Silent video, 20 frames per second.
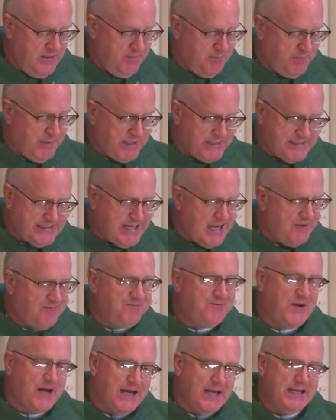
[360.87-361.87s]
but it's not
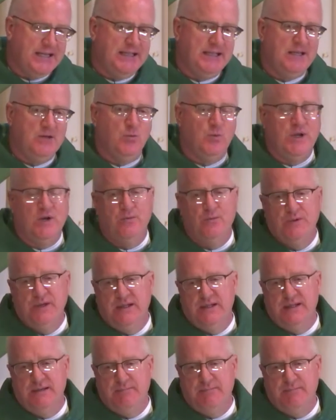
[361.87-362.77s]
finally what really